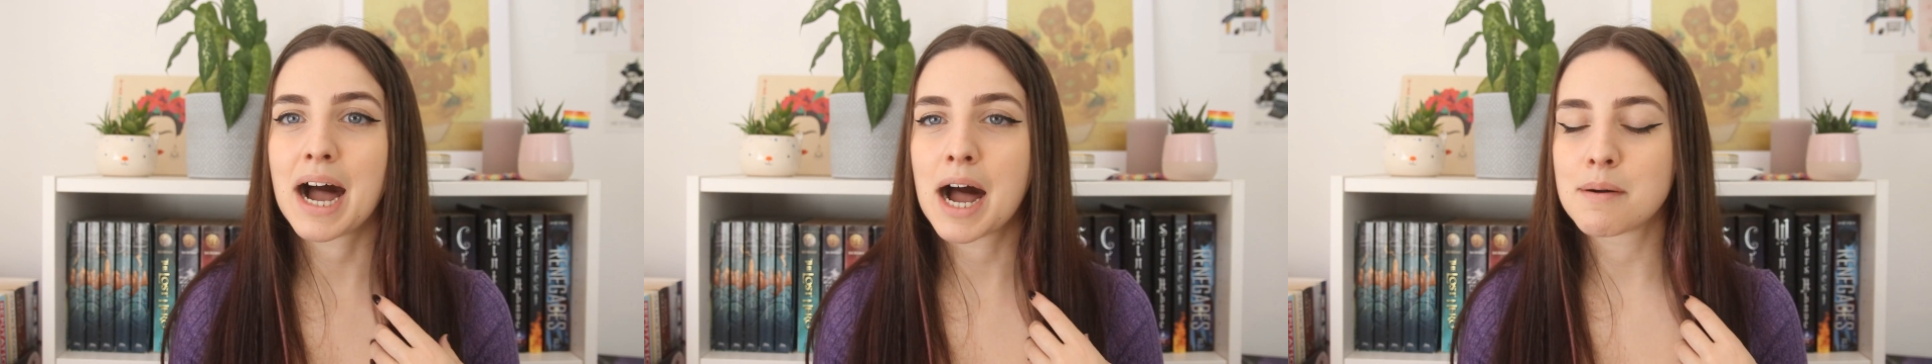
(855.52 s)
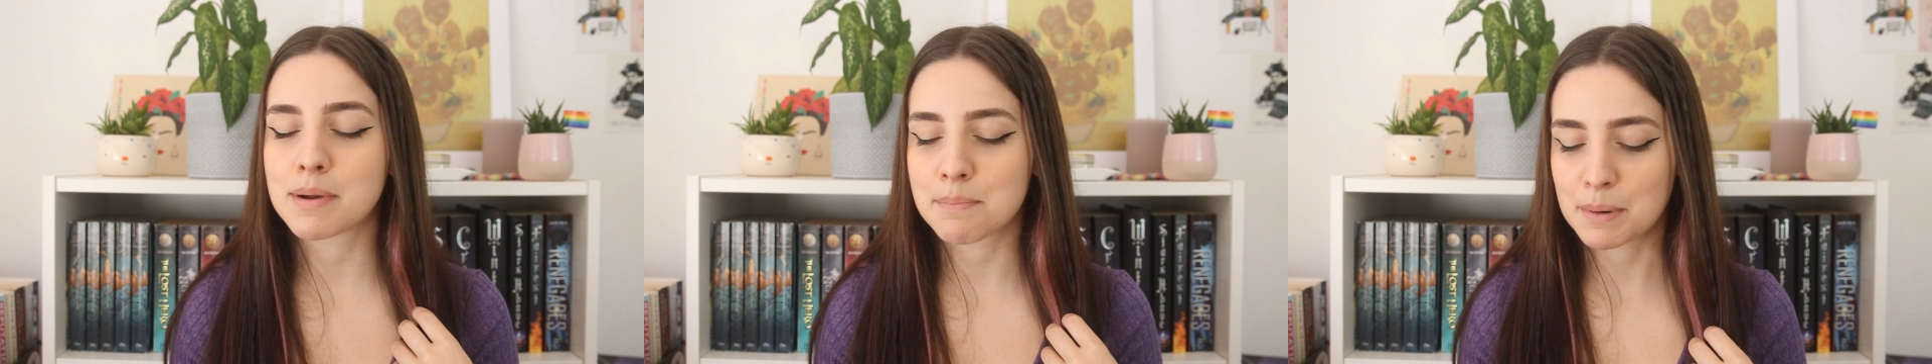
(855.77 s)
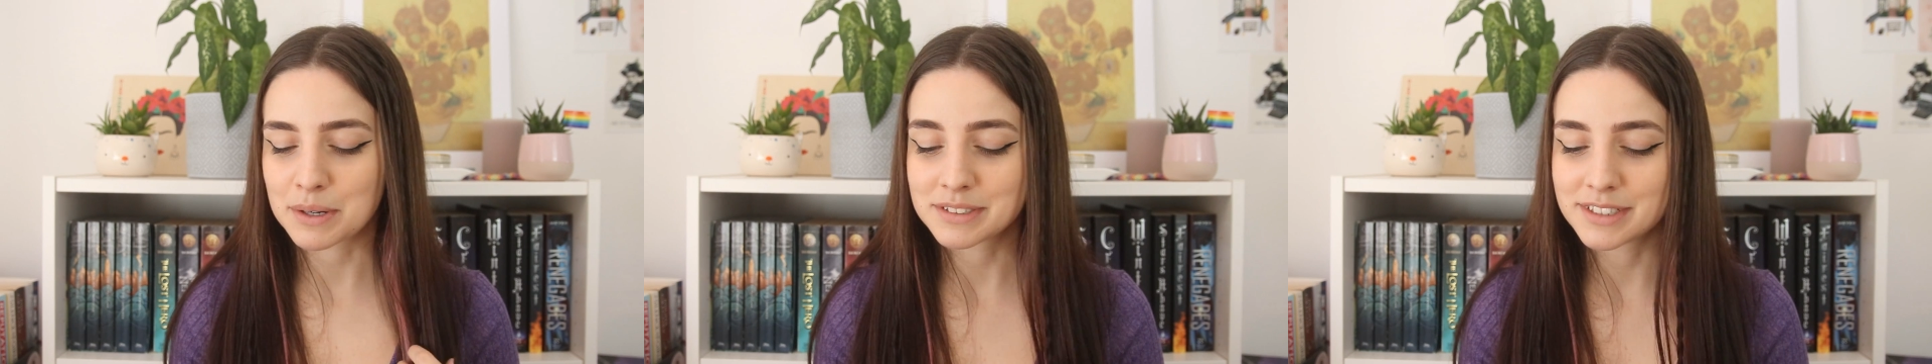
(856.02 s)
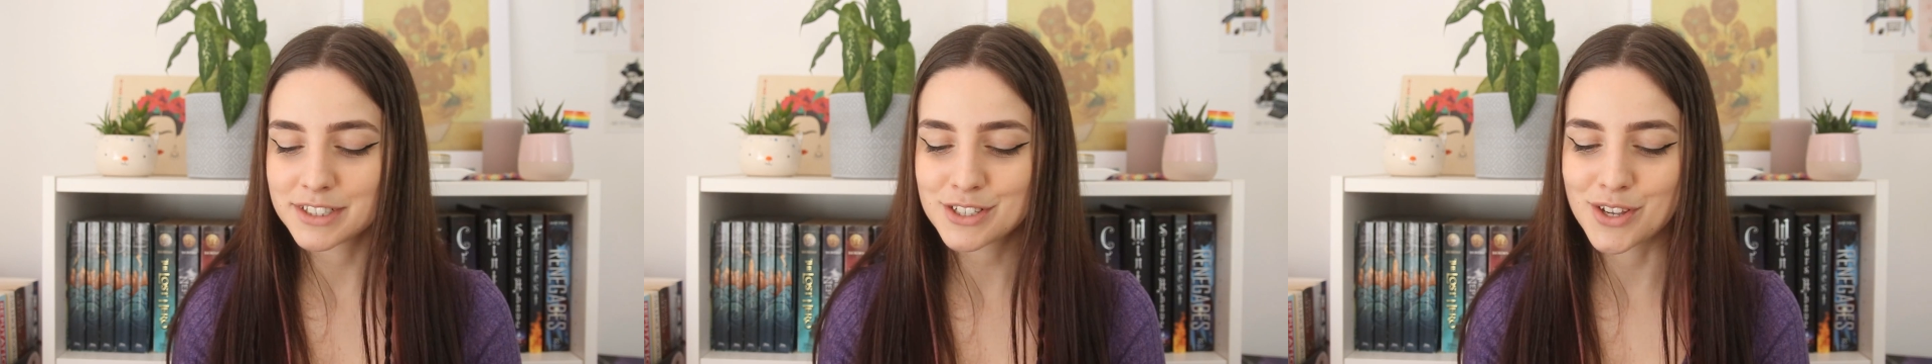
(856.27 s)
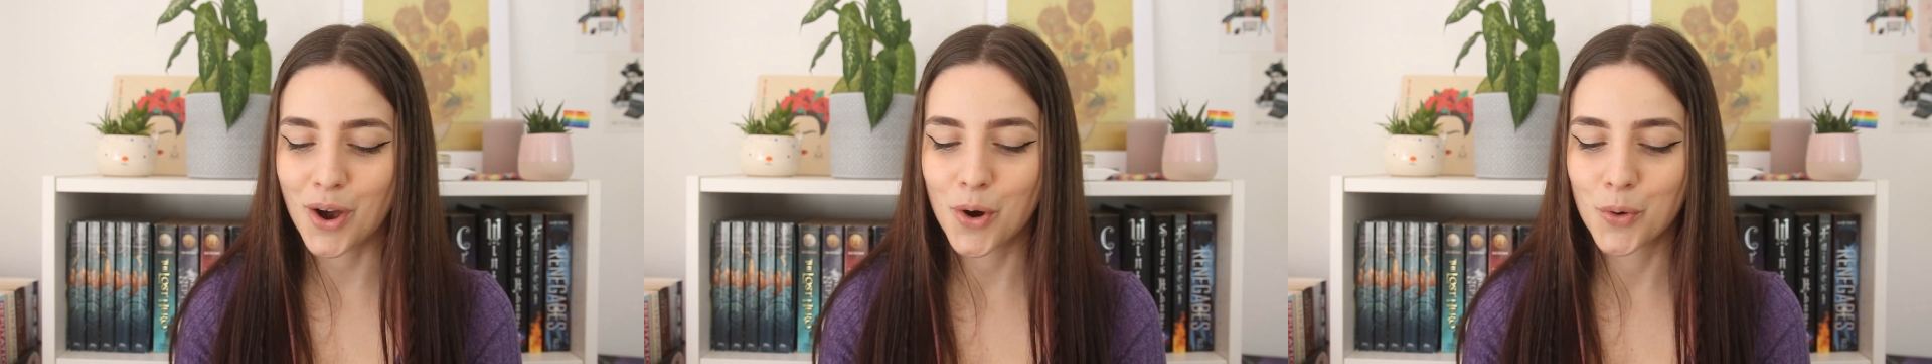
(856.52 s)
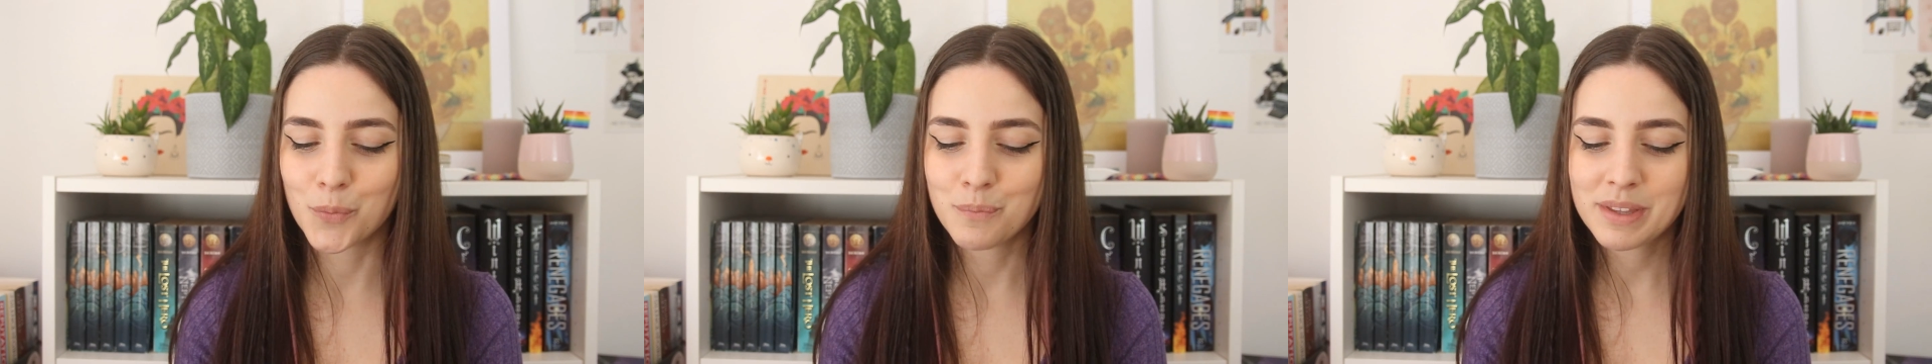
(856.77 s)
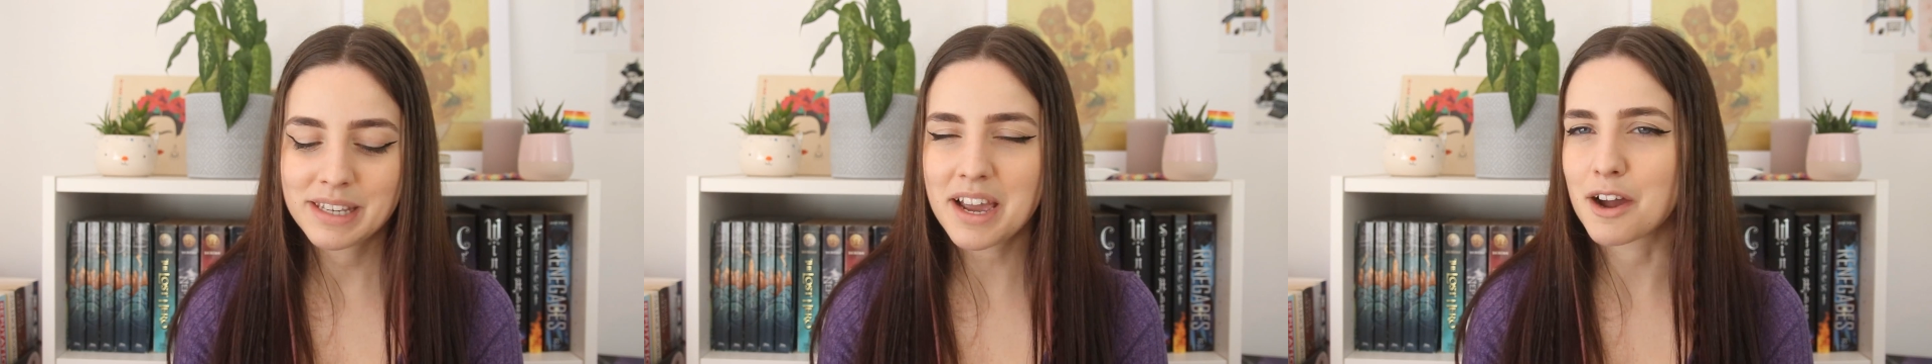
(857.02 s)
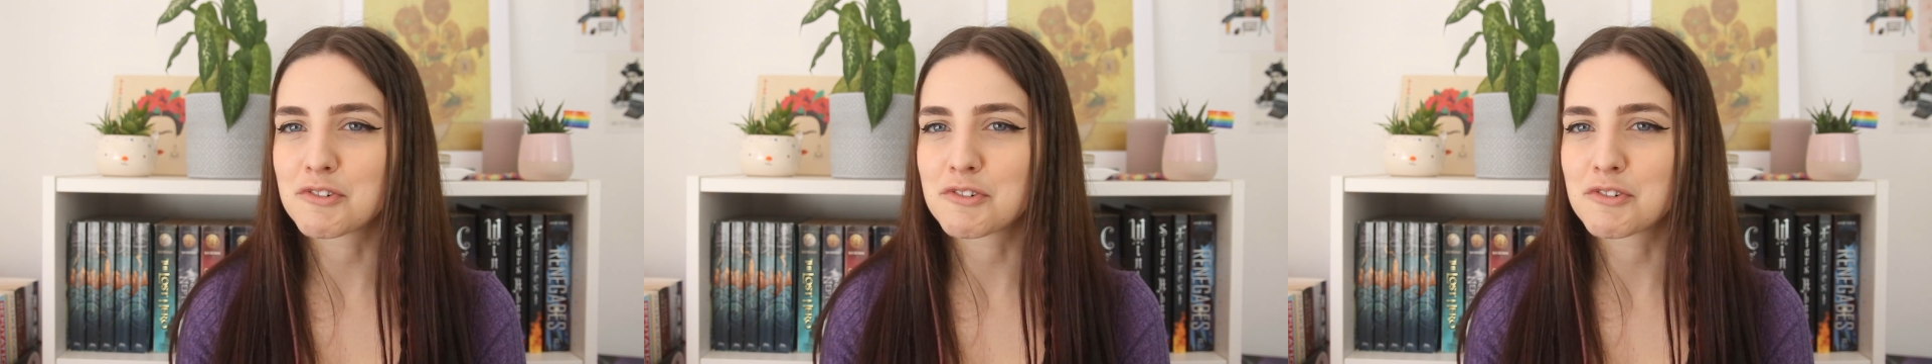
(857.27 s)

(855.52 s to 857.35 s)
my partner. So yeah,